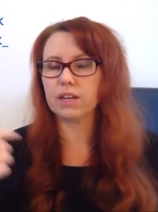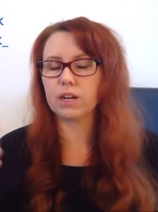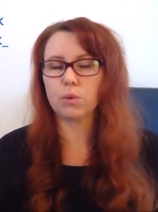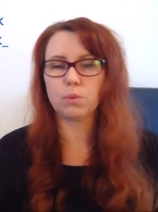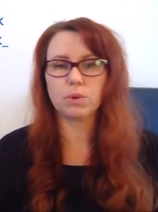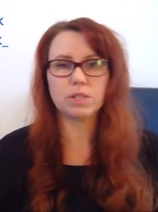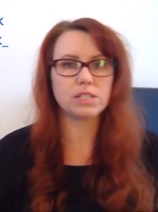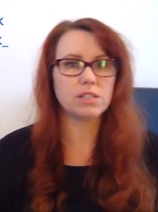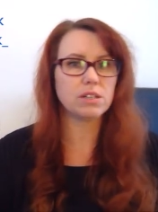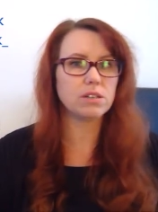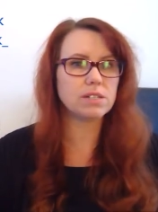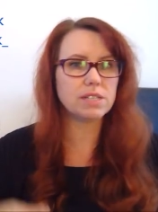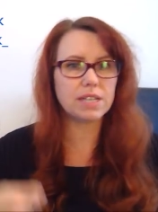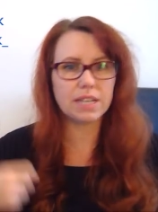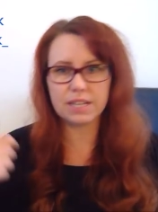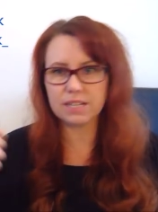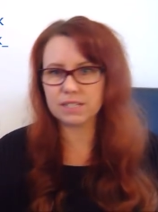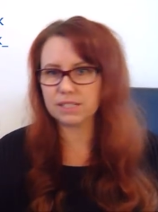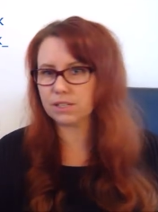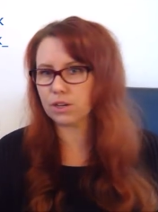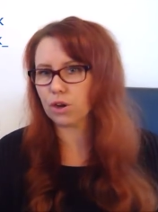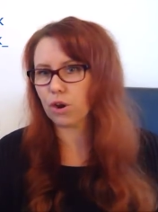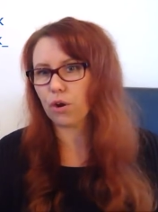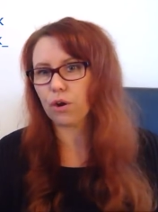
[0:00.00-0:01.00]
You know, once those
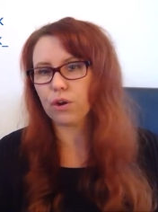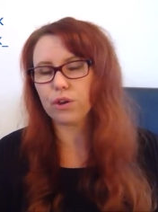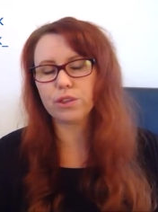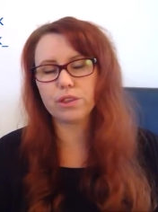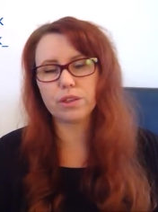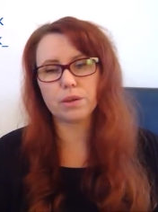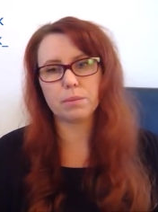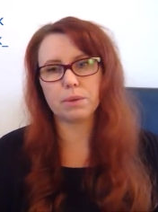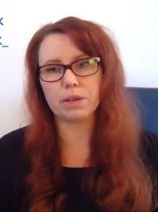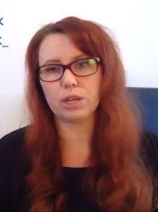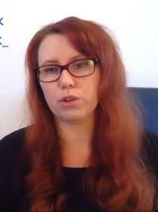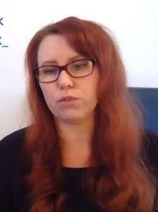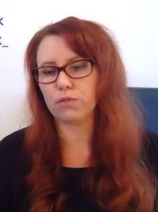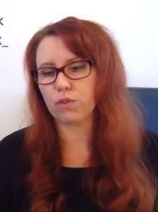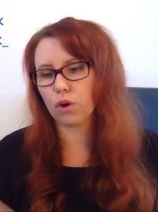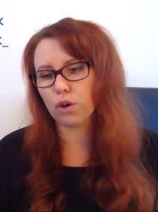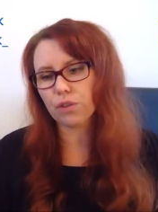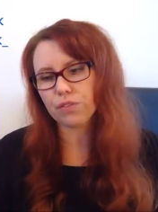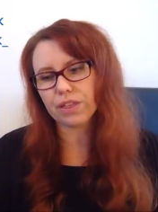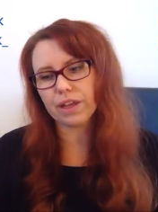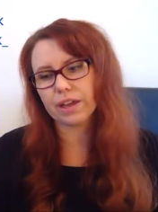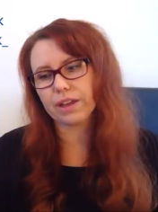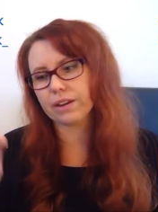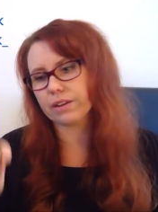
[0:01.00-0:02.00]
kids know them and you've
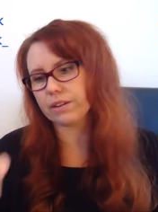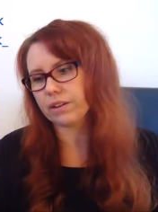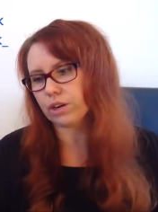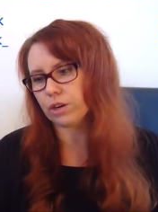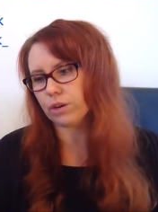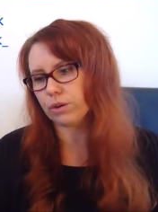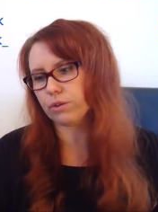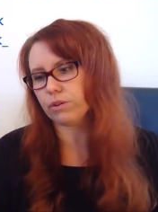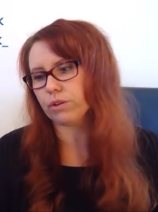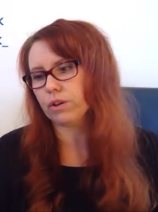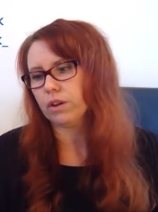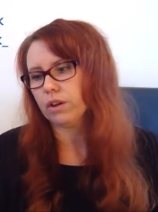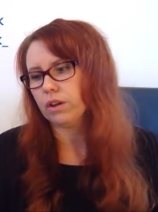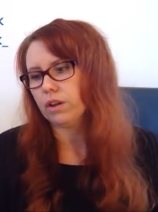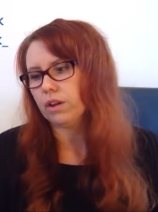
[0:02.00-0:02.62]
got that, you know,